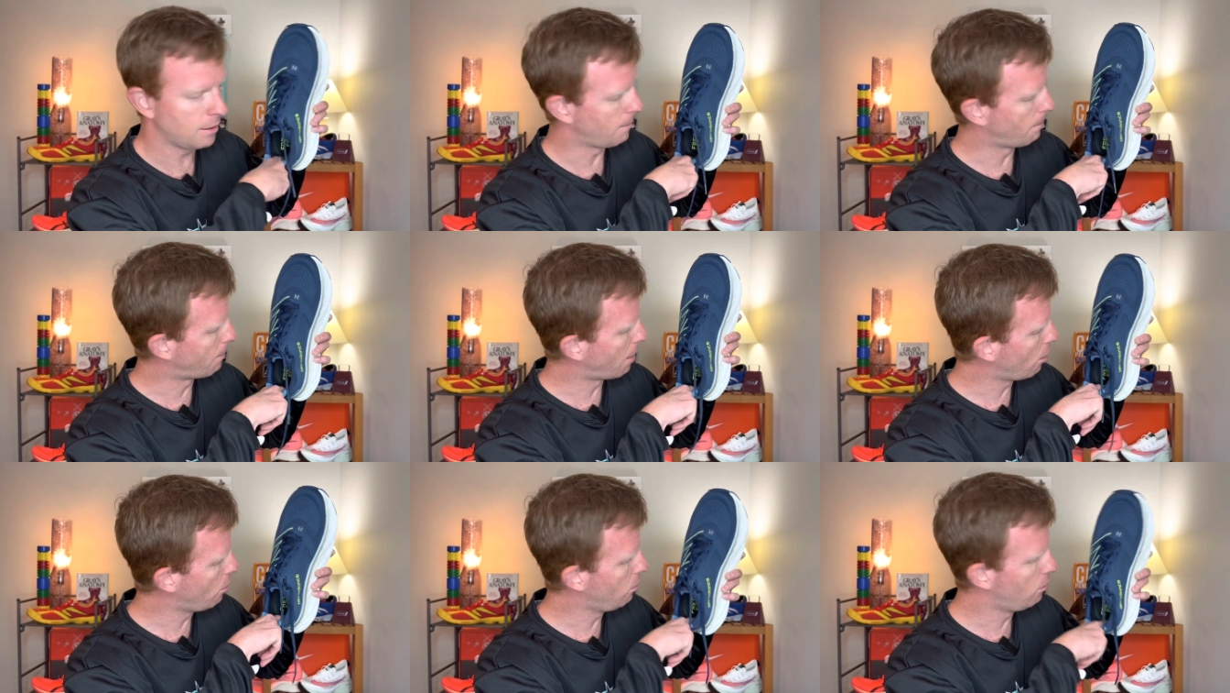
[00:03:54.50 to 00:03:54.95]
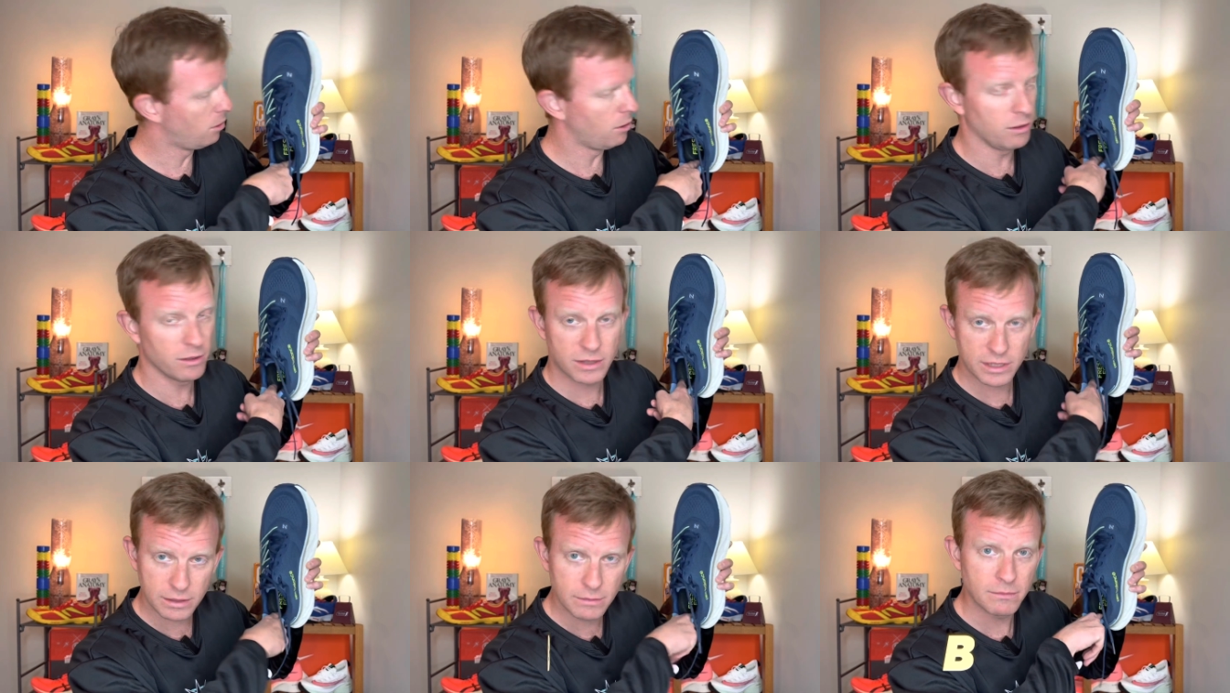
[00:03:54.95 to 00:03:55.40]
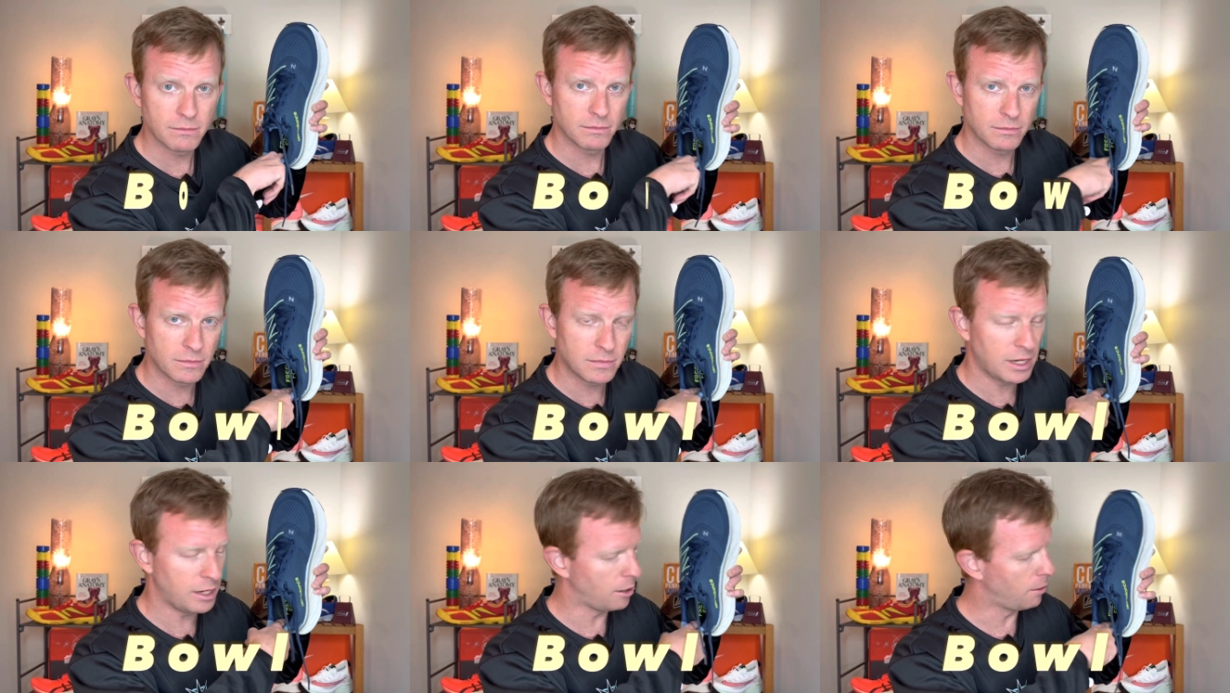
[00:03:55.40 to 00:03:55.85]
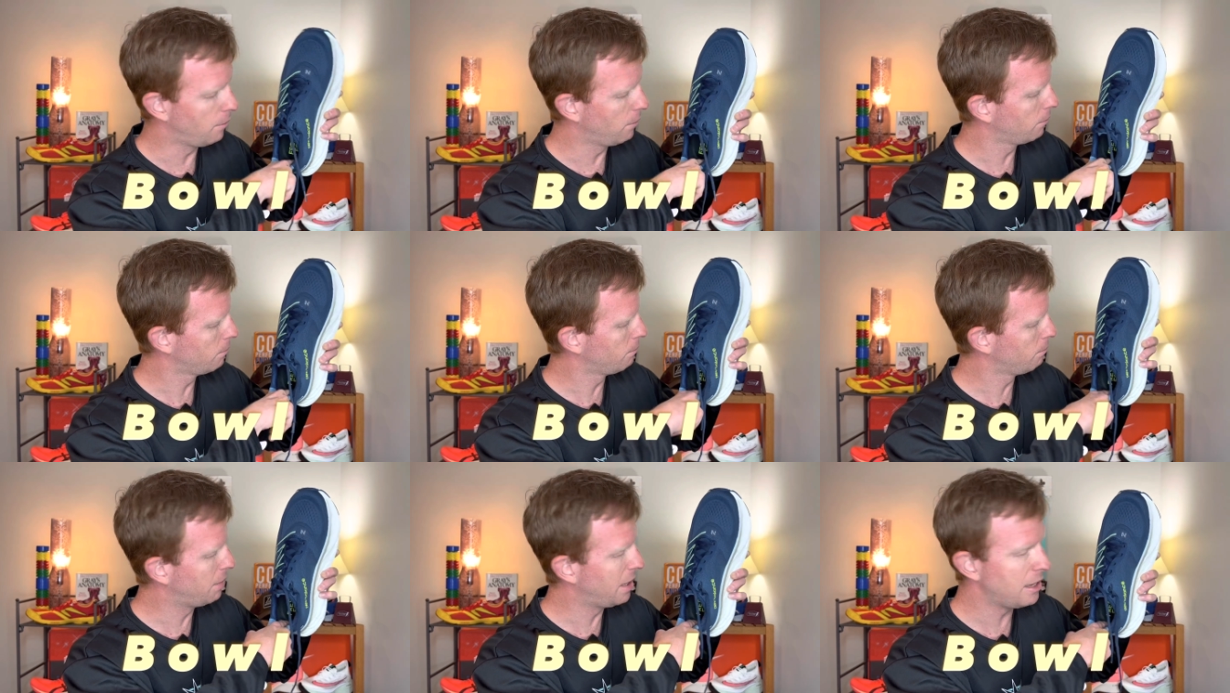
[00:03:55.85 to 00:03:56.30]
bowl, you
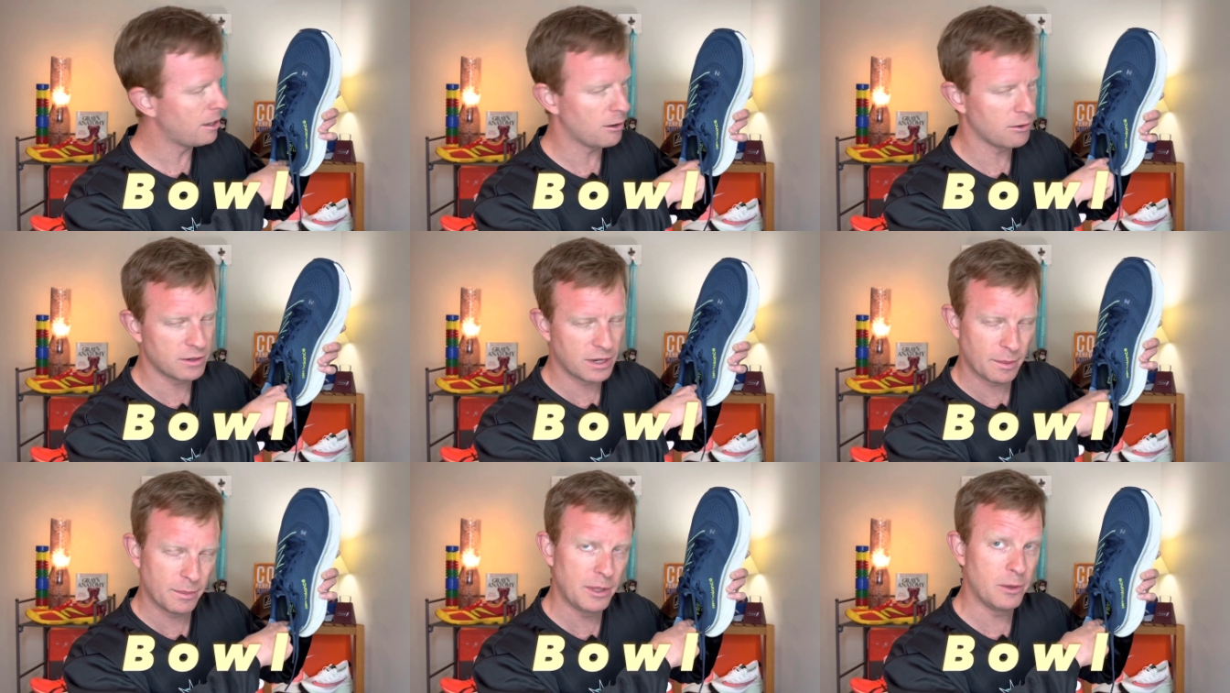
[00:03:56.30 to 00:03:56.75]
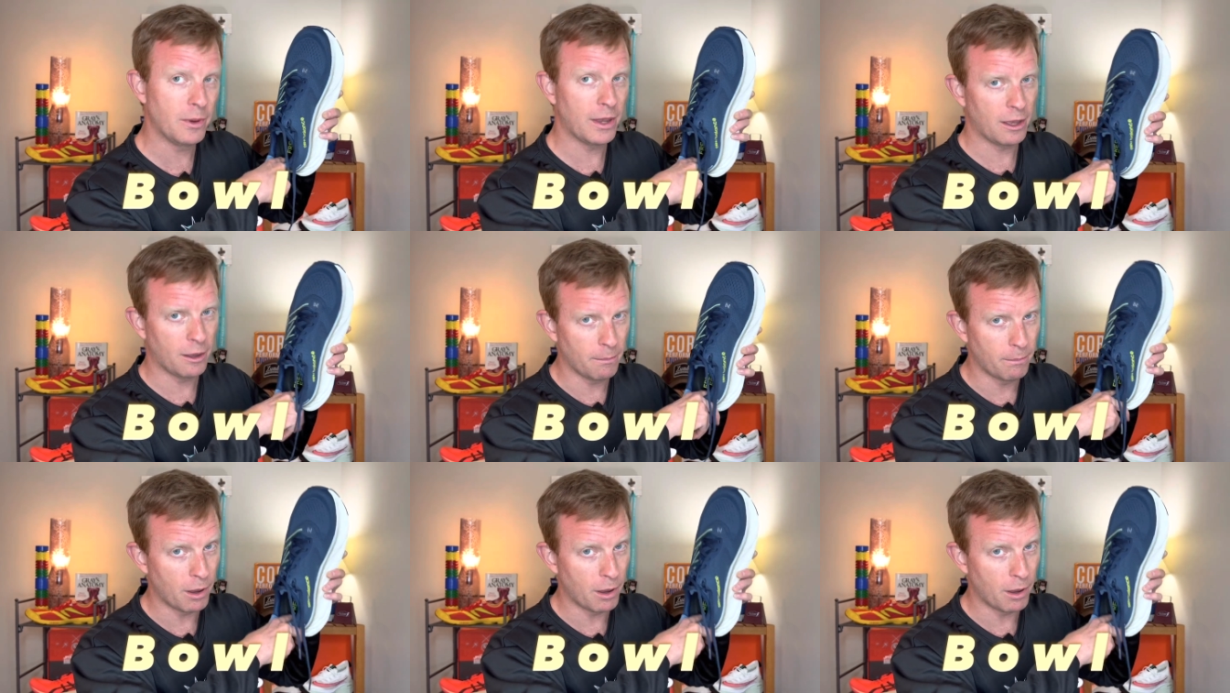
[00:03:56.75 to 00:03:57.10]
know, B-O-W-L,